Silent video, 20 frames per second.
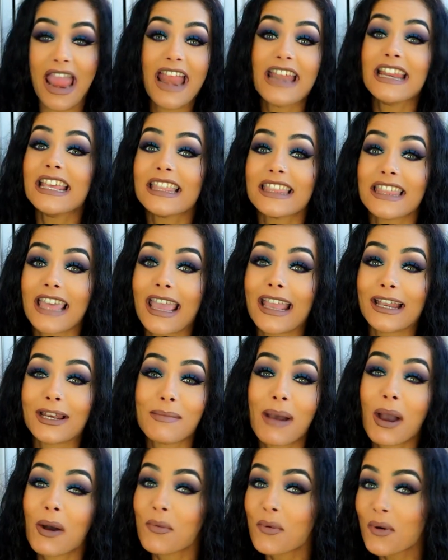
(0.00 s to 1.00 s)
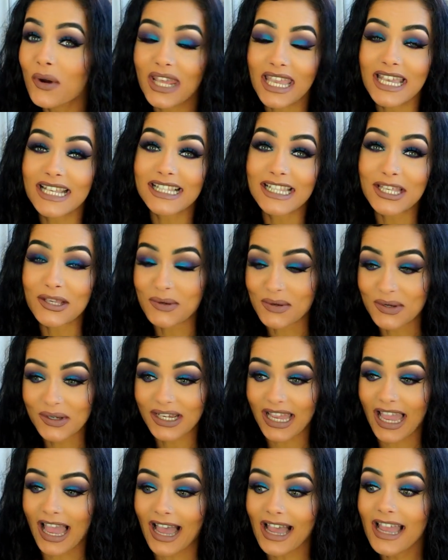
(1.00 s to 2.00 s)
anything, no matter what it is that you
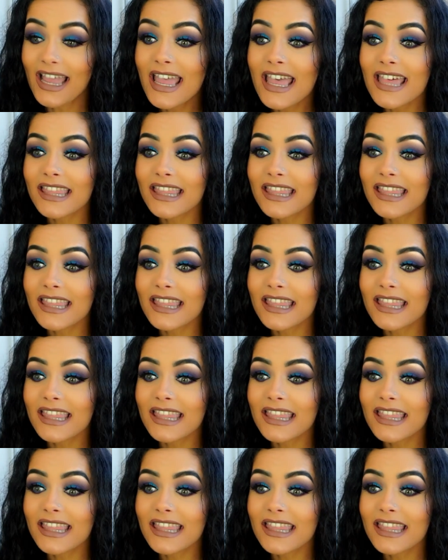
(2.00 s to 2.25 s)
look at,